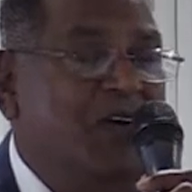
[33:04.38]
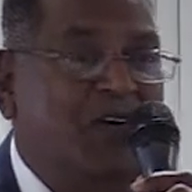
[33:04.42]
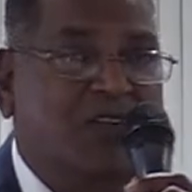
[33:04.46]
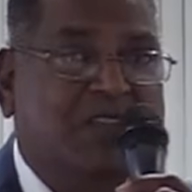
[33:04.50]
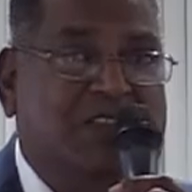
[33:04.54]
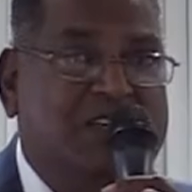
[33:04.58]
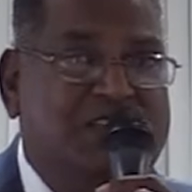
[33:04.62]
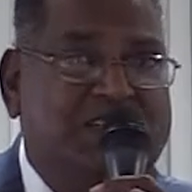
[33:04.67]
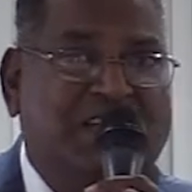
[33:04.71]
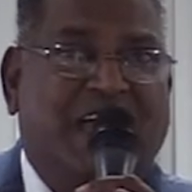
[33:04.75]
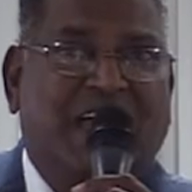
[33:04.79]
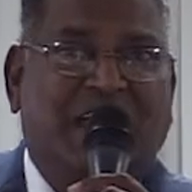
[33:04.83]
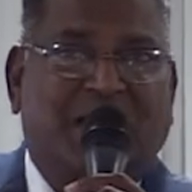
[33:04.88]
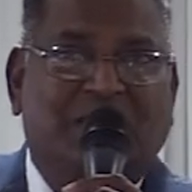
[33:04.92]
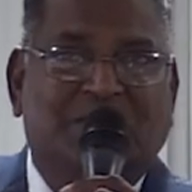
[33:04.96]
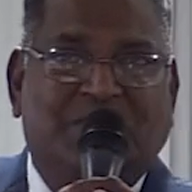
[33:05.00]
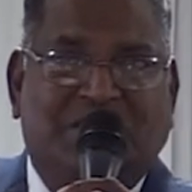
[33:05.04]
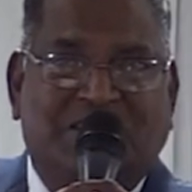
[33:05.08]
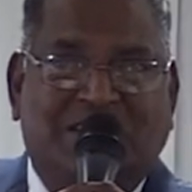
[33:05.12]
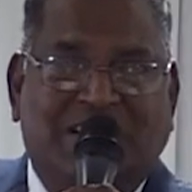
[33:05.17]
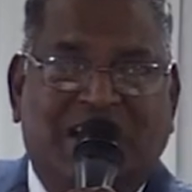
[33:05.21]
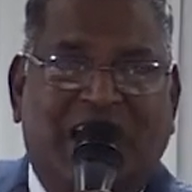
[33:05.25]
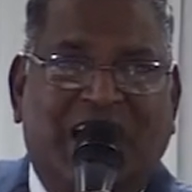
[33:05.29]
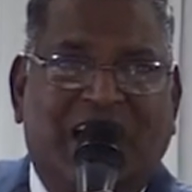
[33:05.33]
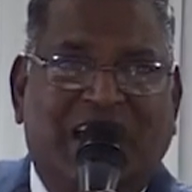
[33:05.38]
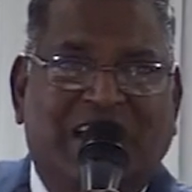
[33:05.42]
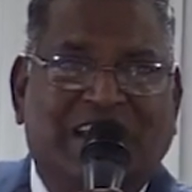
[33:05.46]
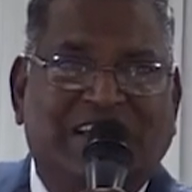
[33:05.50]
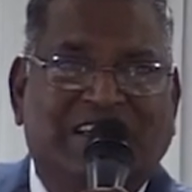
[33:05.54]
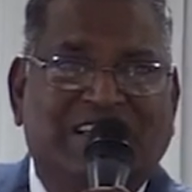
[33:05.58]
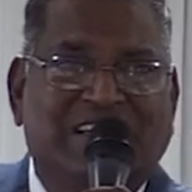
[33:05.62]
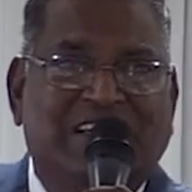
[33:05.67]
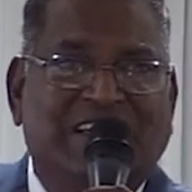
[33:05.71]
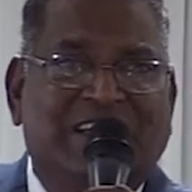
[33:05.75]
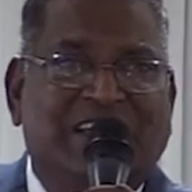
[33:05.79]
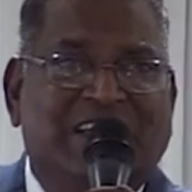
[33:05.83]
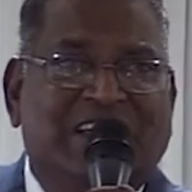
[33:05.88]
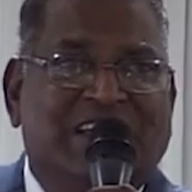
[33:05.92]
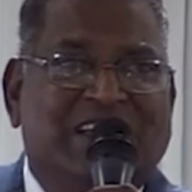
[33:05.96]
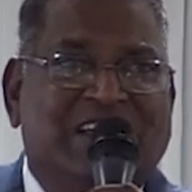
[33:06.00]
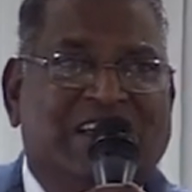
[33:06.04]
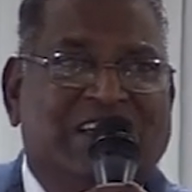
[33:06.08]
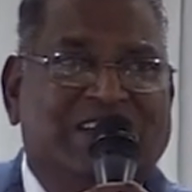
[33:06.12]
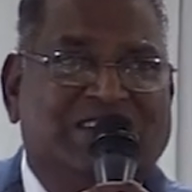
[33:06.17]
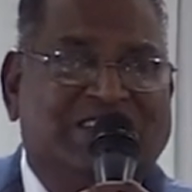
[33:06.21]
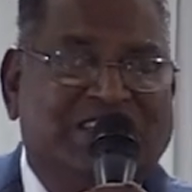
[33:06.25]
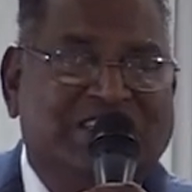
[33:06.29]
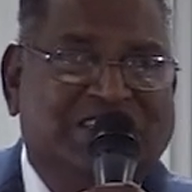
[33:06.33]
all the time, sad,
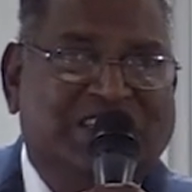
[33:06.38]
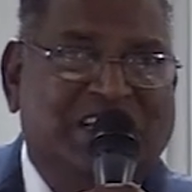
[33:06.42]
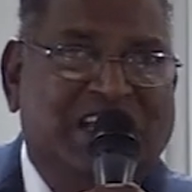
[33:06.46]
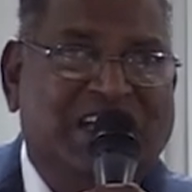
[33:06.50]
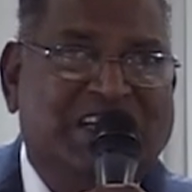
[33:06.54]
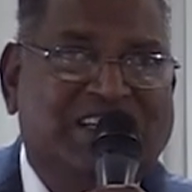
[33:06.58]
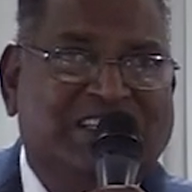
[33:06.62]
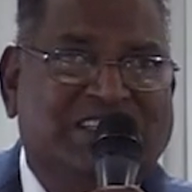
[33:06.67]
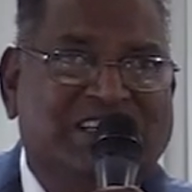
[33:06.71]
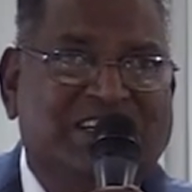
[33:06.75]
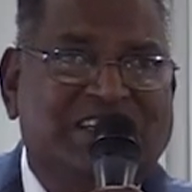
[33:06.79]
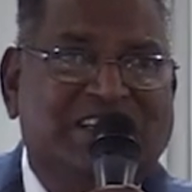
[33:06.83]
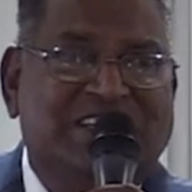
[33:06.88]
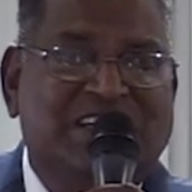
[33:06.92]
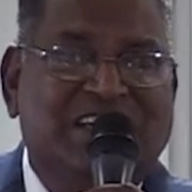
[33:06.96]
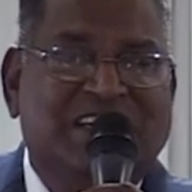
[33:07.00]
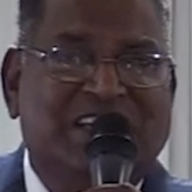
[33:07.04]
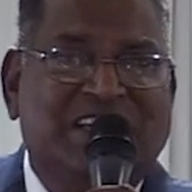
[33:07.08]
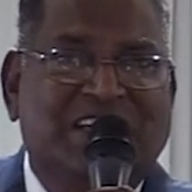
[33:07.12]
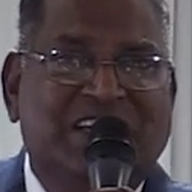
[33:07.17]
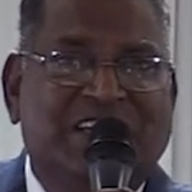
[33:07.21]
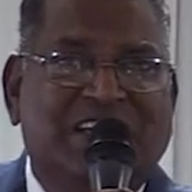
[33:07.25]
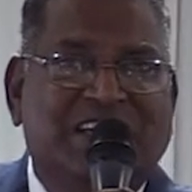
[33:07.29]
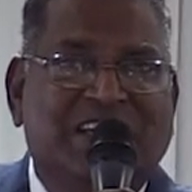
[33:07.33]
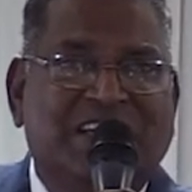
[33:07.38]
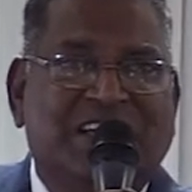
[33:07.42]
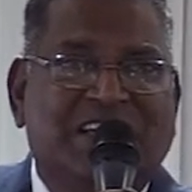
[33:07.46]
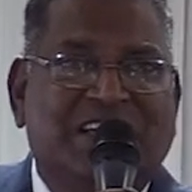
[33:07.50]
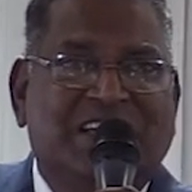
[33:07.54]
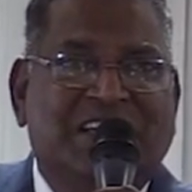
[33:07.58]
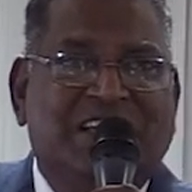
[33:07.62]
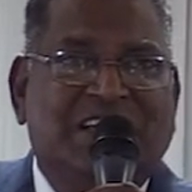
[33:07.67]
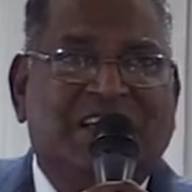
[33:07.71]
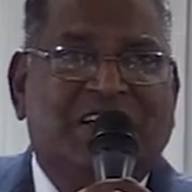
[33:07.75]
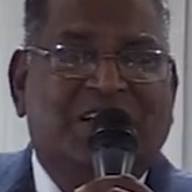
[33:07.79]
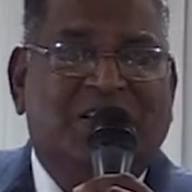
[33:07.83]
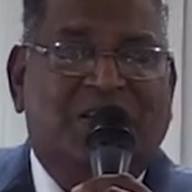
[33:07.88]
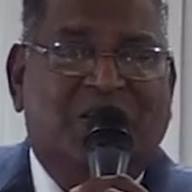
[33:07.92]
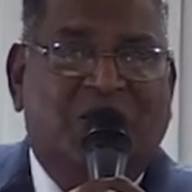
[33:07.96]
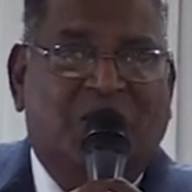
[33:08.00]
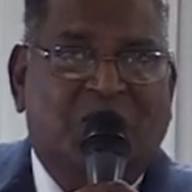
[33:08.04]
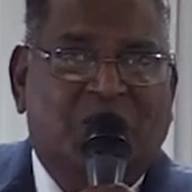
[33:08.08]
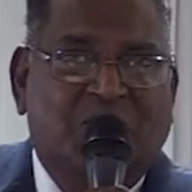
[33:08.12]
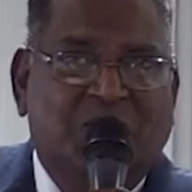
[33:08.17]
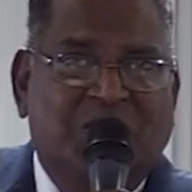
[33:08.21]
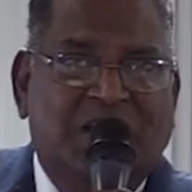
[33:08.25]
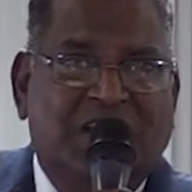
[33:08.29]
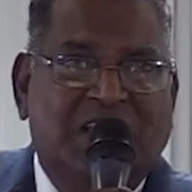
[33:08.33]
dejected,
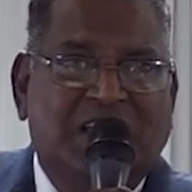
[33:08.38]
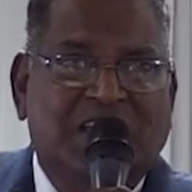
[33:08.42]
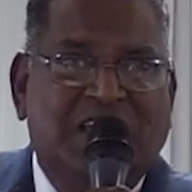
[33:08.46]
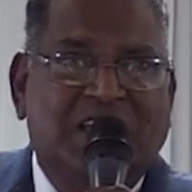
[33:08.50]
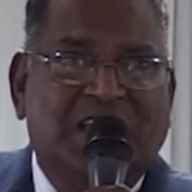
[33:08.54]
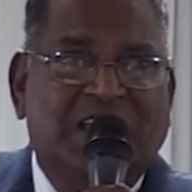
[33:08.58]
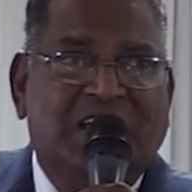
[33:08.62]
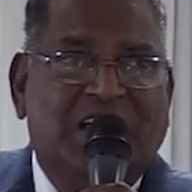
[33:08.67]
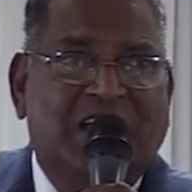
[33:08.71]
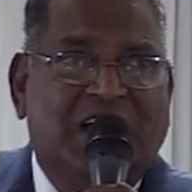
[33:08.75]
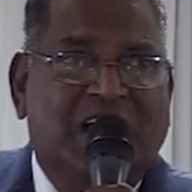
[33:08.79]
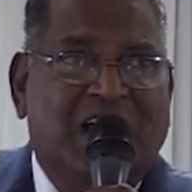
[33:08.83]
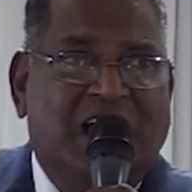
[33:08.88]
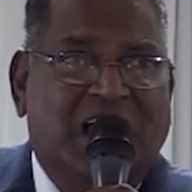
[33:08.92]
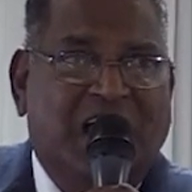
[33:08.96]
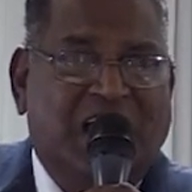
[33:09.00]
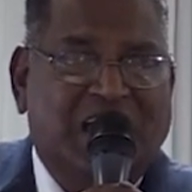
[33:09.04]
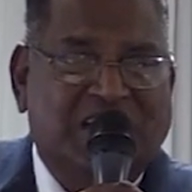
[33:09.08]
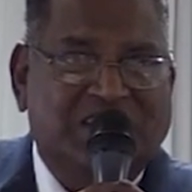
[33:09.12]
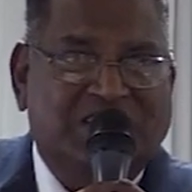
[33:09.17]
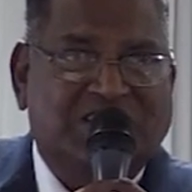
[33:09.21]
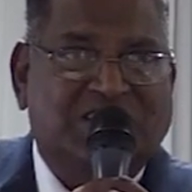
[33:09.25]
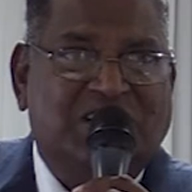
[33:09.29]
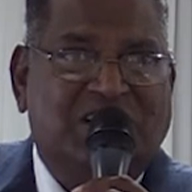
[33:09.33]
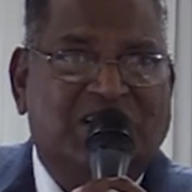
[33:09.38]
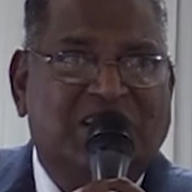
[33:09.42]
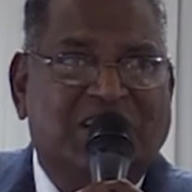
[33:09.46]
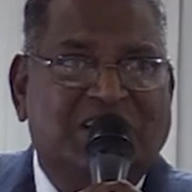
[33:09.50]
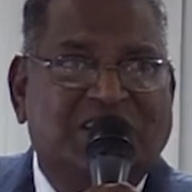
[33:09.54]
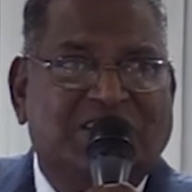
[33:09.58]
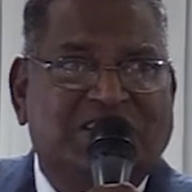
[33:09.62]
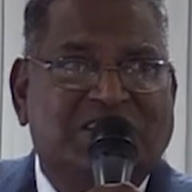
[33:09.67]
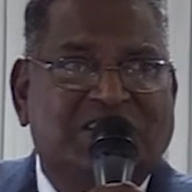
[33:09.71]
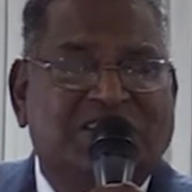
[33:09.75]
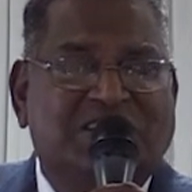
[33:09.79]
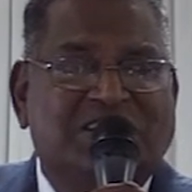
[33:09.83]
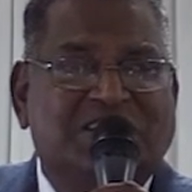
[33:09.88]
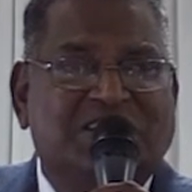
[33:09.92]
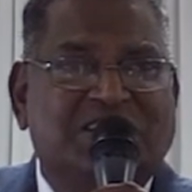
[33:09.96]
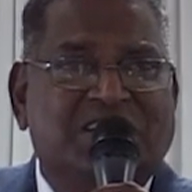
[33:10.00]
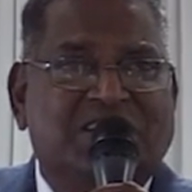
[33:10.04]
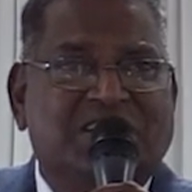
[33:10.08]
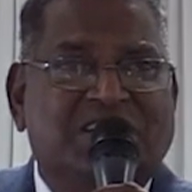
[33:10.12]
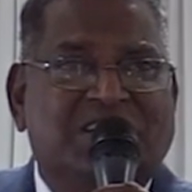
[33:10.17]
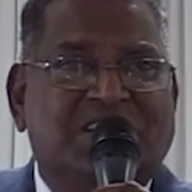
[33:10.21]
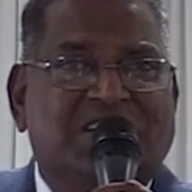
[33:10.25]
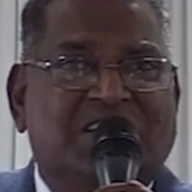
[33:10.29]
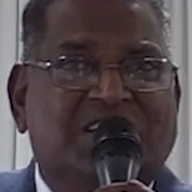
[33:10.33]
lonely,
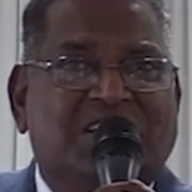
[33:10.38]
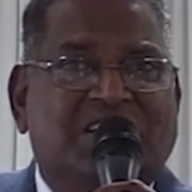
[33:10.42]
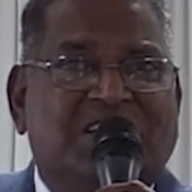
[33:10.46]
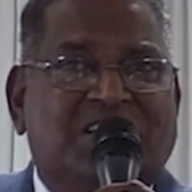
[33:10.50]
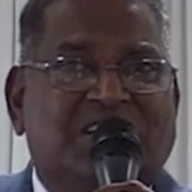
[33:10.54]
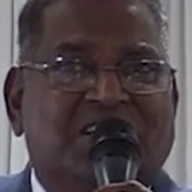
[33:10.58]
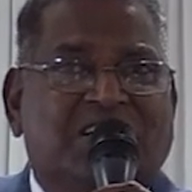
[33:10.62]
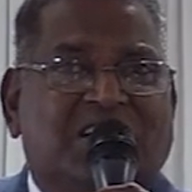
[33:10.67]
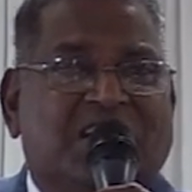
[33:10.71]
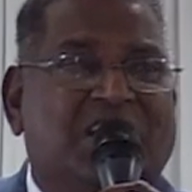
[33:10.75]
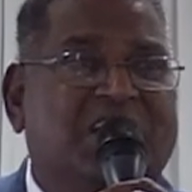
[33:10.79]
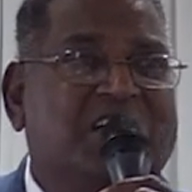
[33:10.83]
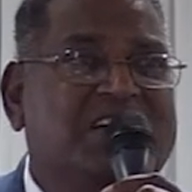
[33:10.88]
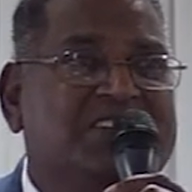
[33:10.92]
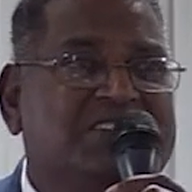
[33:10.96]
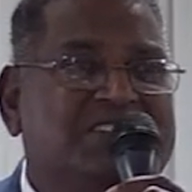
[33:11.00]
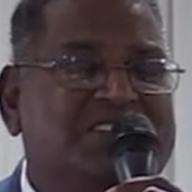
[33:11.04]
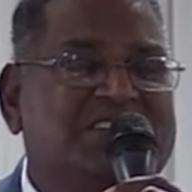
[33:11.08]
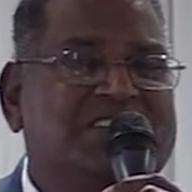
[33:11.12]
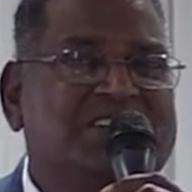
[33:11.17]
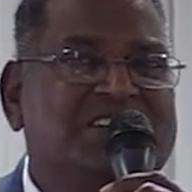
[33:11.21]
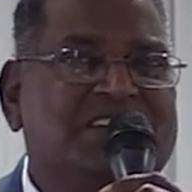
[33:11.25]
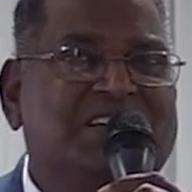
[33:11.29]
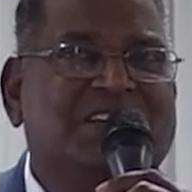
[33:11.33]
isolated, hurt.